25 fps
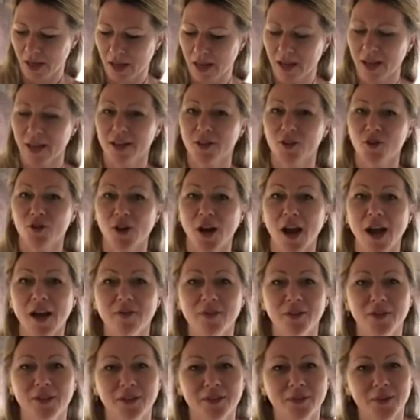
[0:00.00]
And
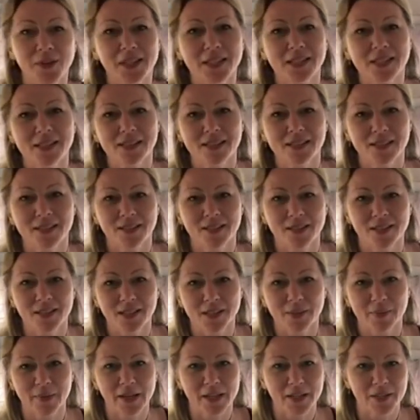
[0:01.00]
travel, well, this
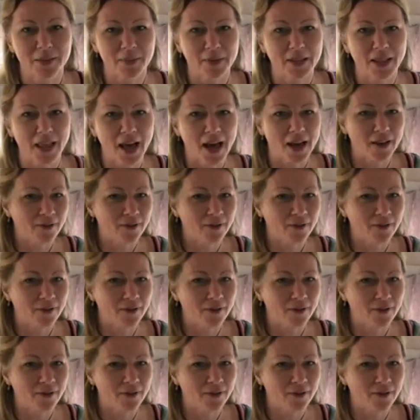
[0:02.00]
makes me laugh,